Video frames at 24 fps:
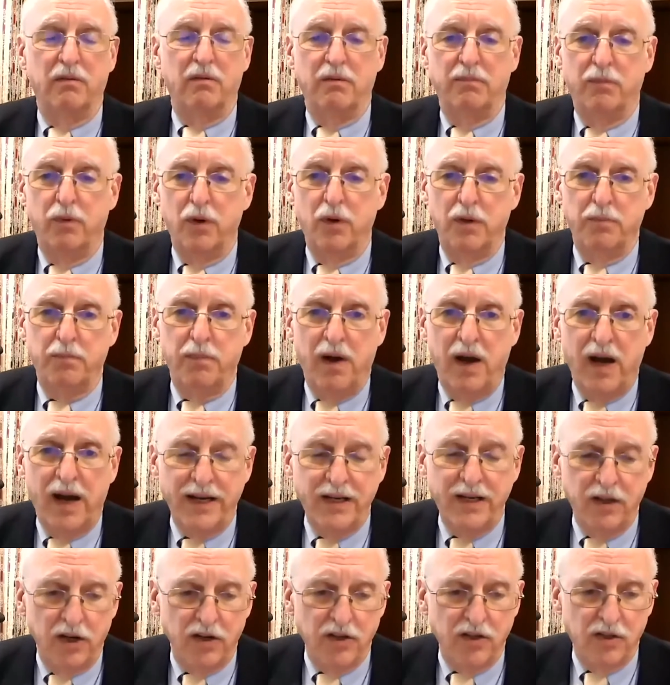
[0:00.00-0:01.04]
put
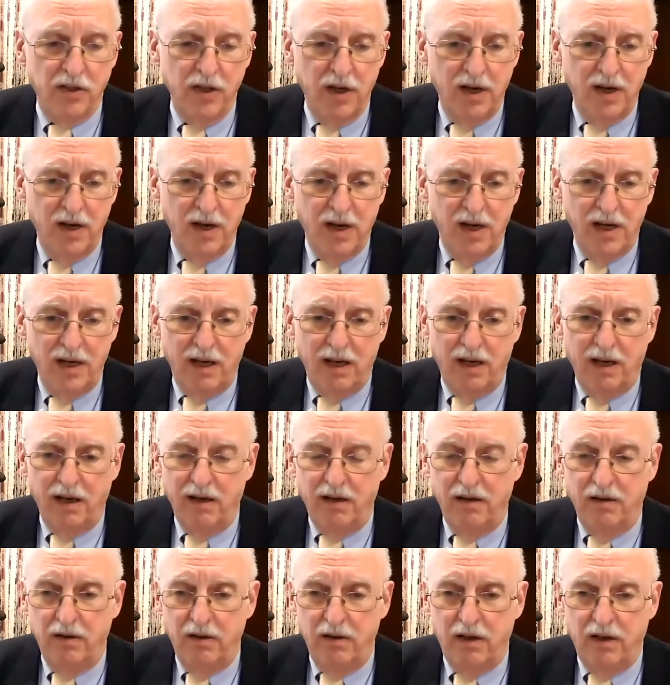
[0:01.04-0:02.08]
behind us
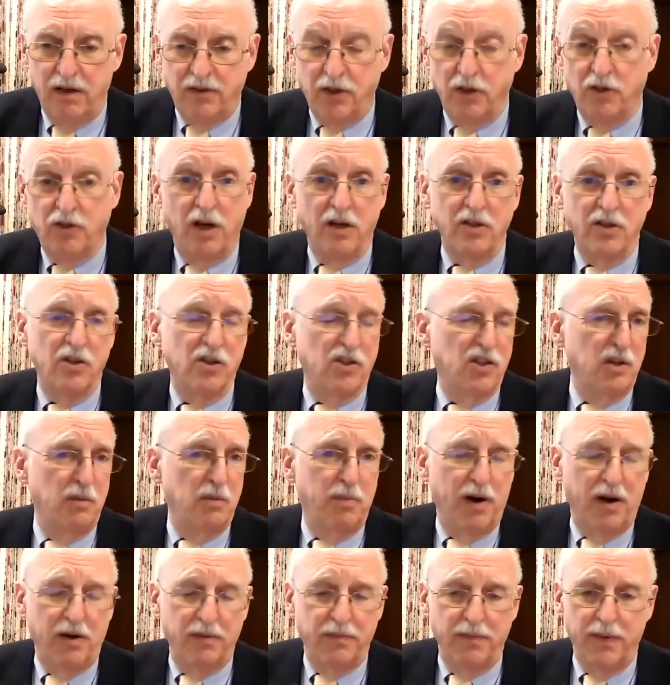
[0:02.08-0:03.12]
at the Justice
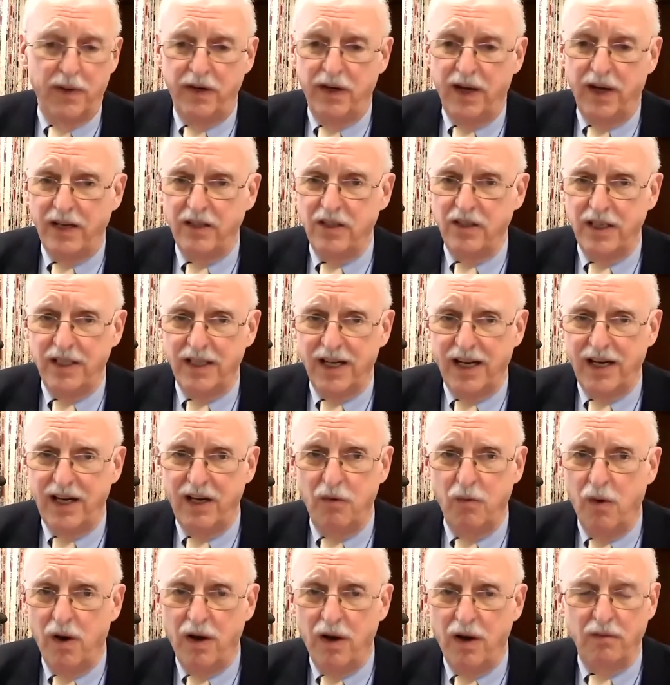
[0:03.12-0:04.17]
Department in
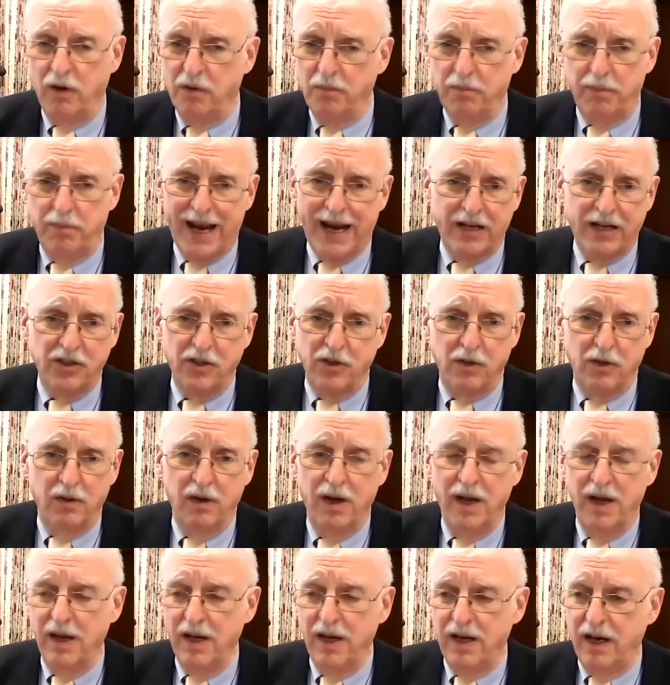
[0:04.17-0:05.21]
1981 when Baxter,
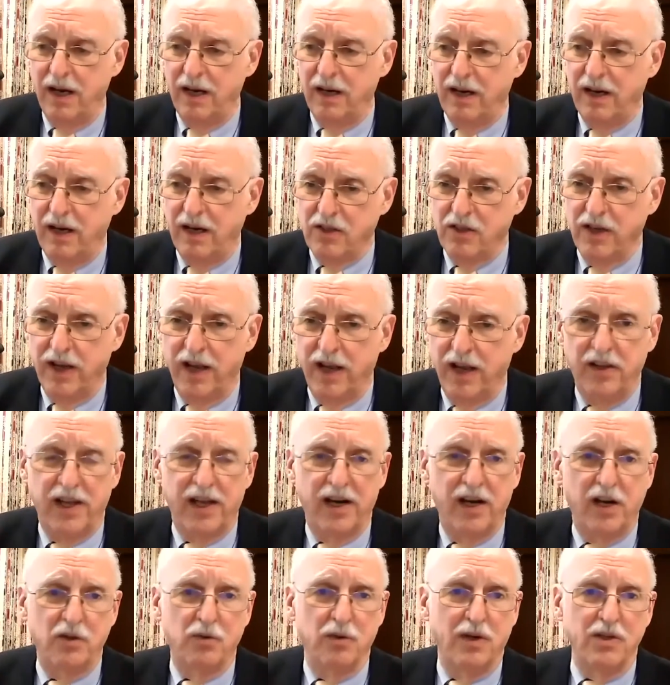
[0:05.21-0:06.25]
as the head of the
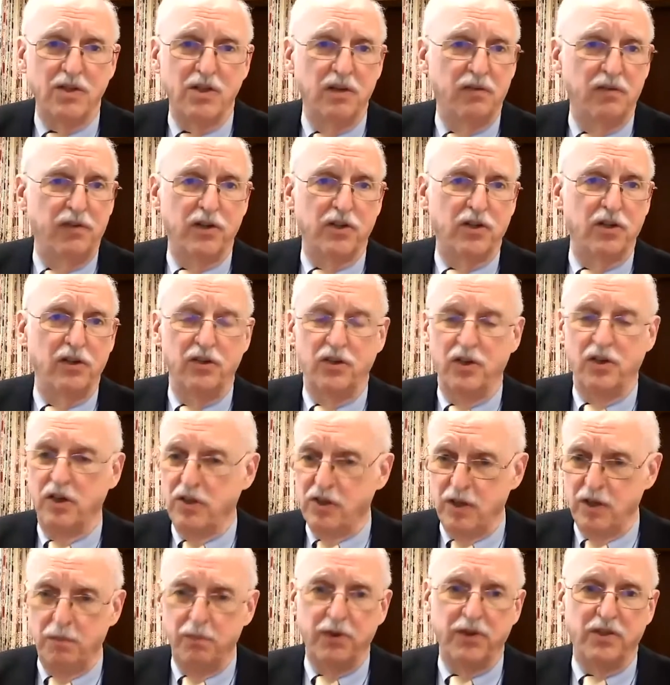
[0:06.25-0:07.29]
antitrust division, just
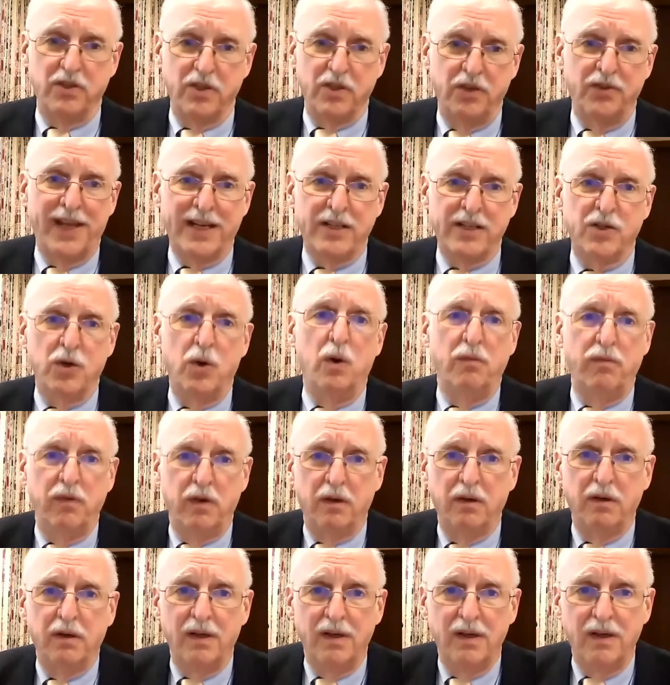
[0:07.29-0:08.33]
simply said, that's over.